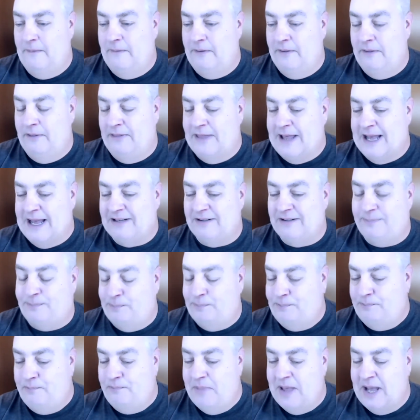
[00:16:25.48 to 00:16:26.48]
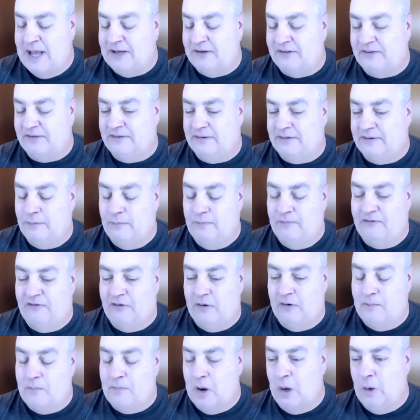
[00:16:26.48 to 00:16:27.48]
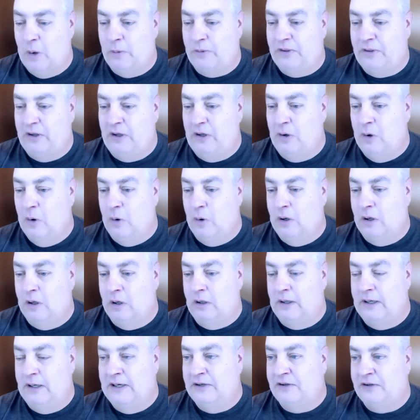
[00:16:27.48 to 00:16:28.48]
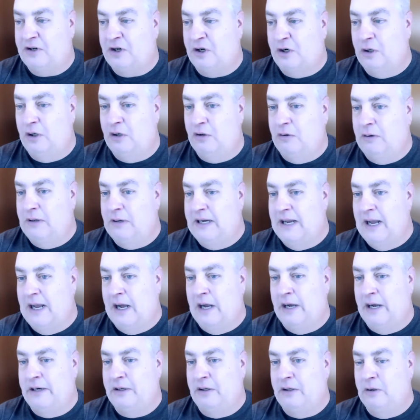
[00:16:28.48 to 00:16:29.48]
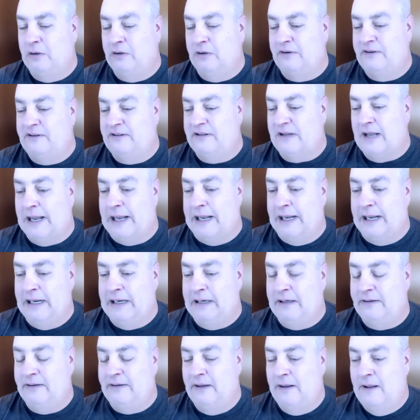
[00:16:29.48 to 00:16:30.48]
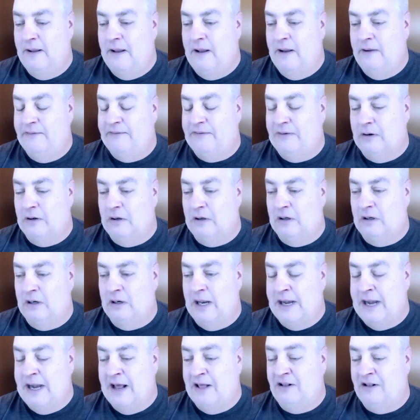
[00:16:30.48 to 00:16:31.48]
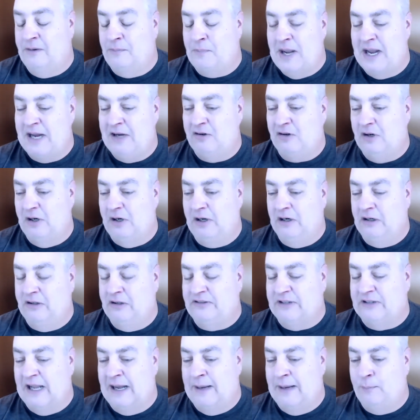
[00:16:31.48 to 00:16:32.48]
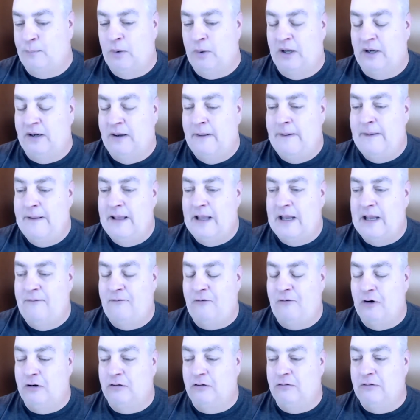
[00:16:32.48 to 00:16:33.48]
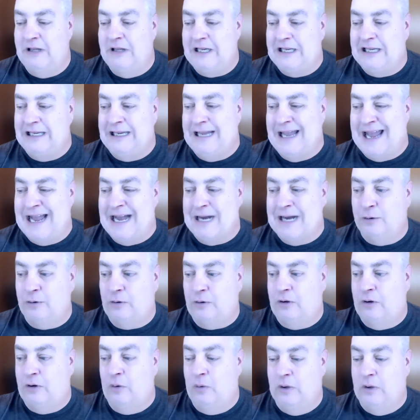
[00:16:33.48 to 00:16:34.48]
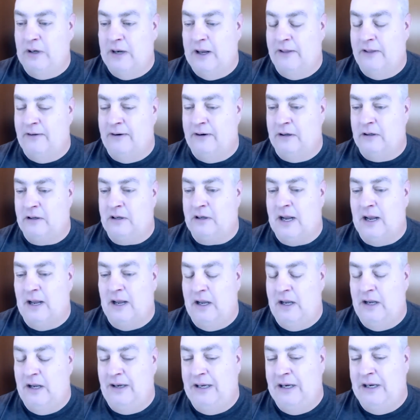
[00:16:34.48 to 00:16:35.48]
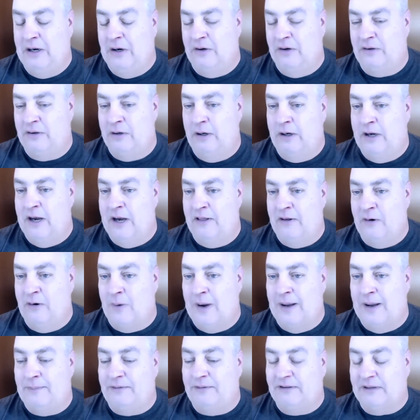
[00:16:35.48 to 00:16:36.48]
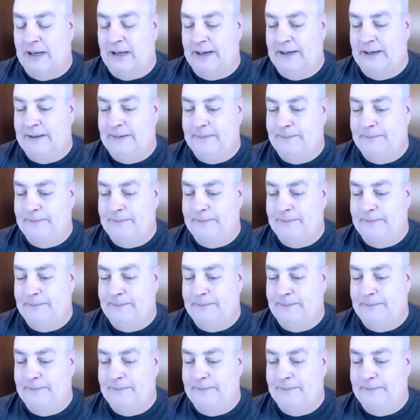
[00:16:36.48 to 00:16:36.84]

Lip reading: That's for both your internally on your site for another page on your site, but if you're linking out to another website,